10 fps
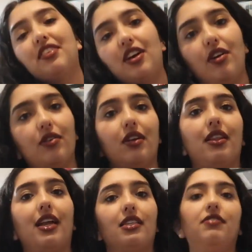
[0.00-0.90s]
a code
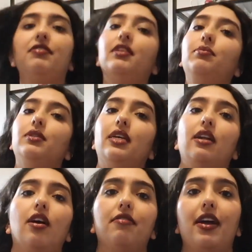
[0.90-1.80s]
that is 15%
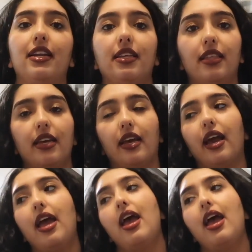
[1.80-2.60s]
off anything,